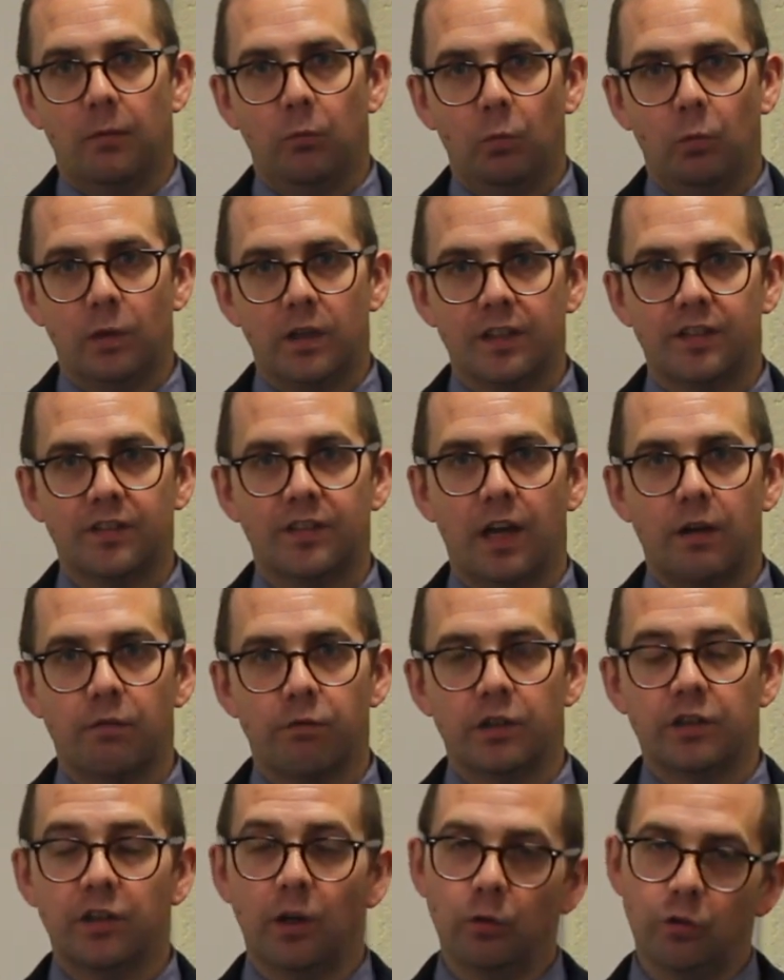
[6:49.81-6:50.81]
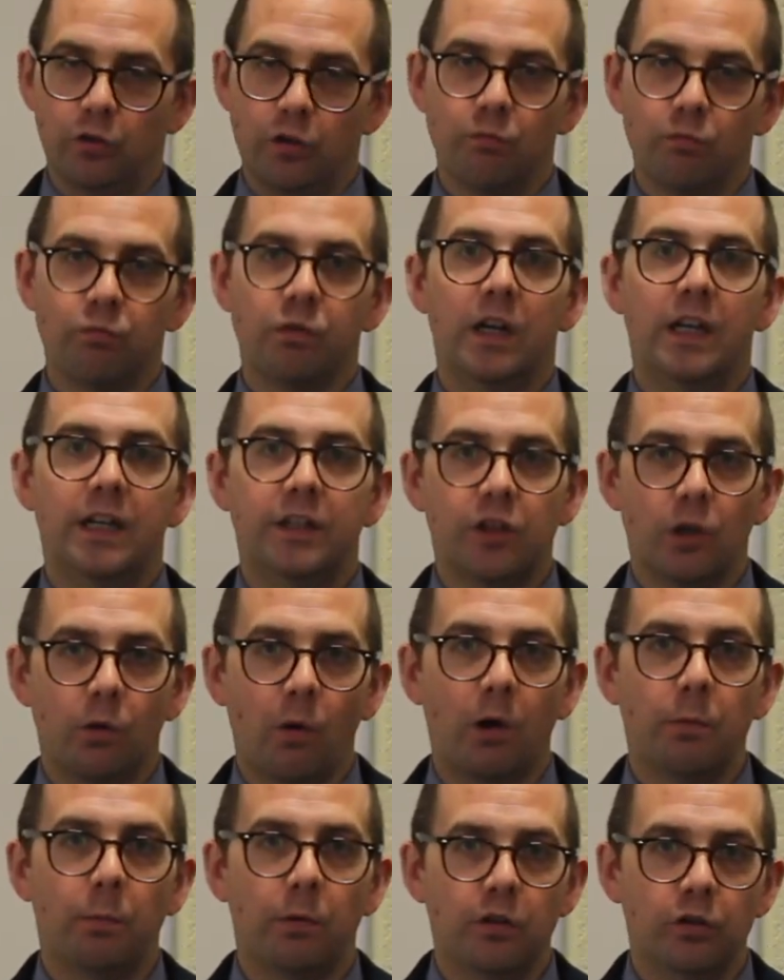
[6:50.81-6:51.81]
with a set of results that really do
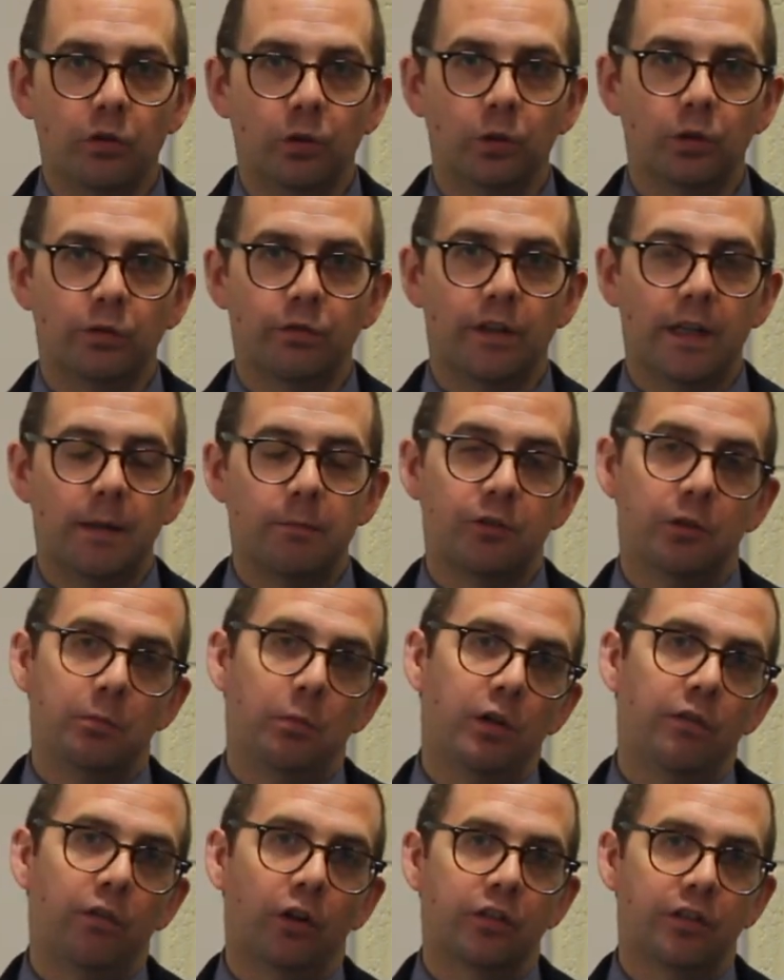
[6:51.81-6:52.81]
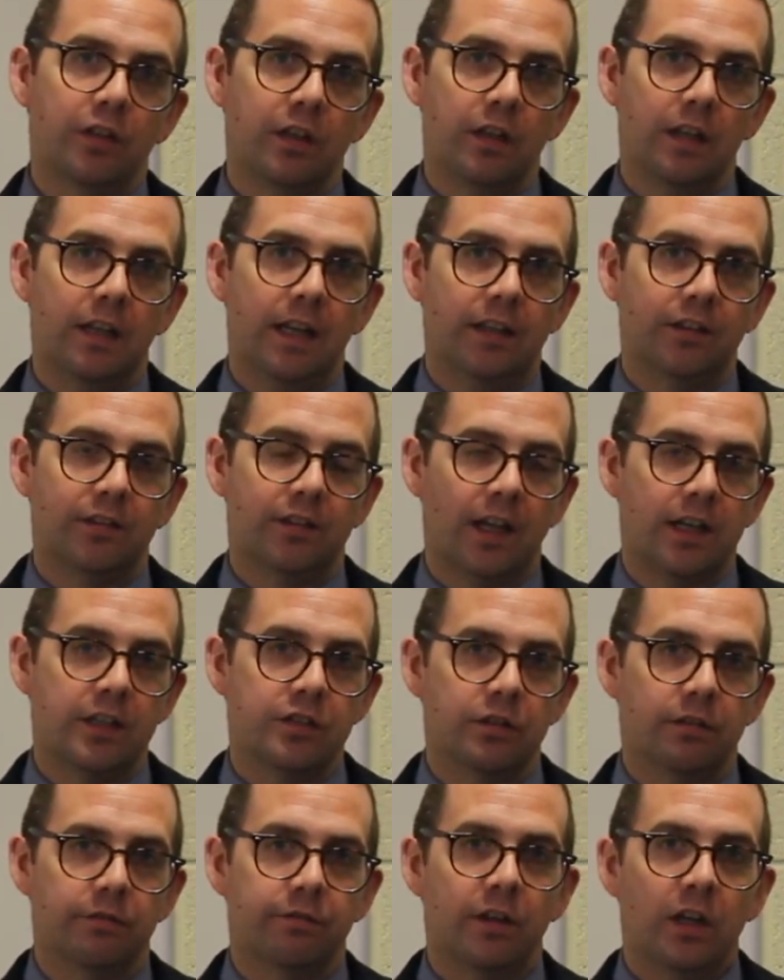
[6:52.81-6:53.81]
open doors for them to move on to the next
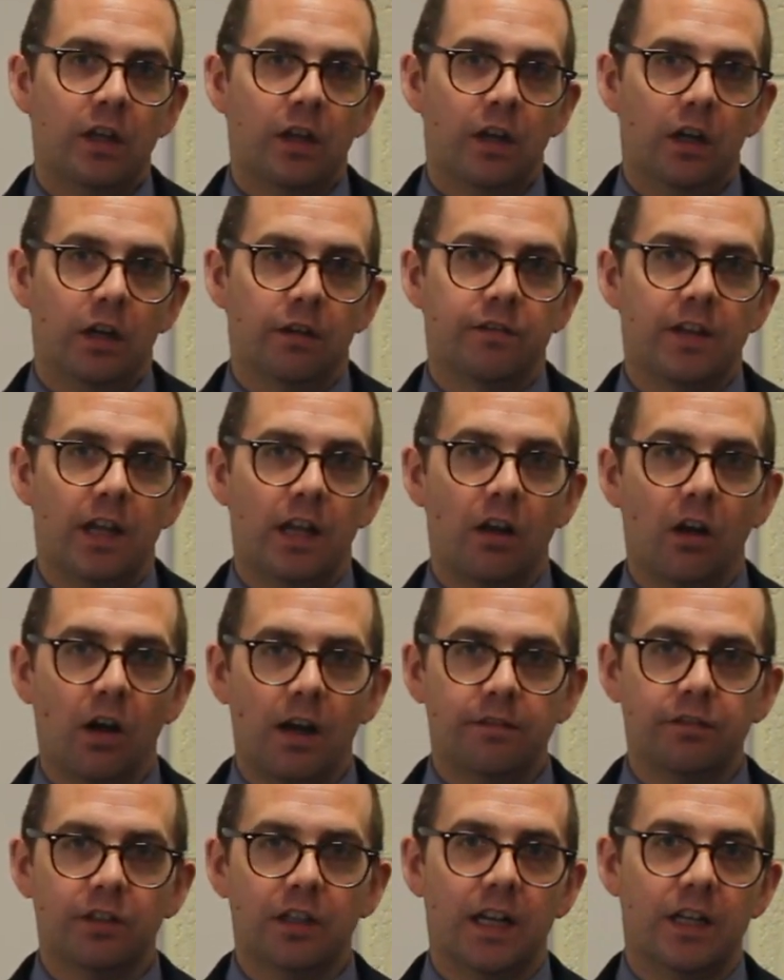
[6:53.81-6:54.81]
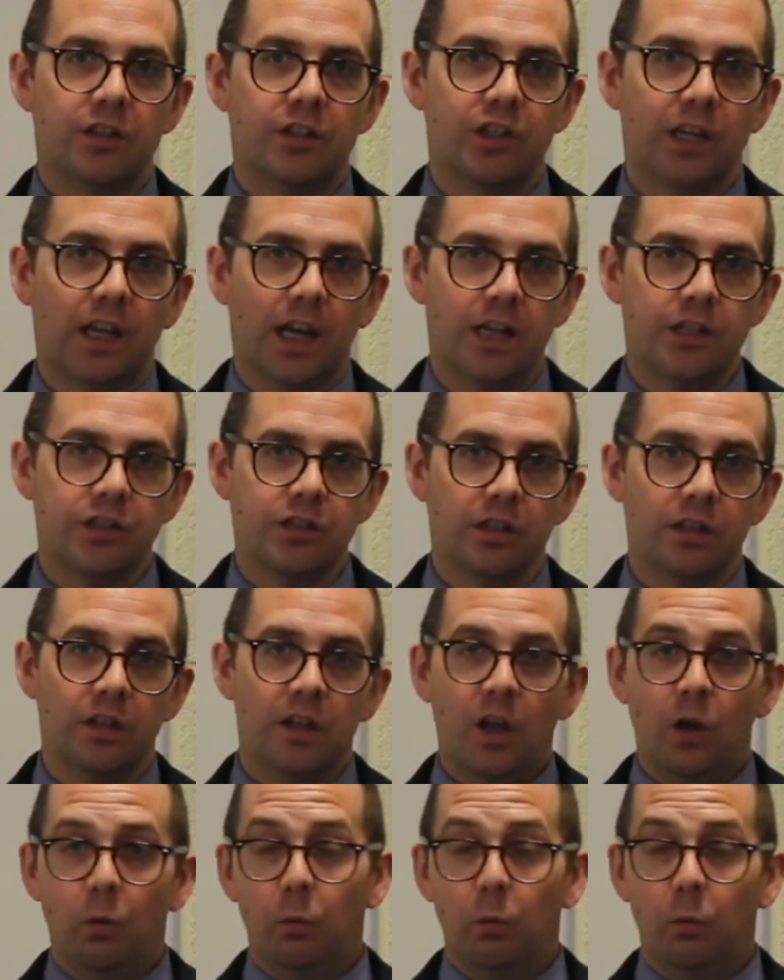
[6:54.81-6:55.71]
stage of their lives and education.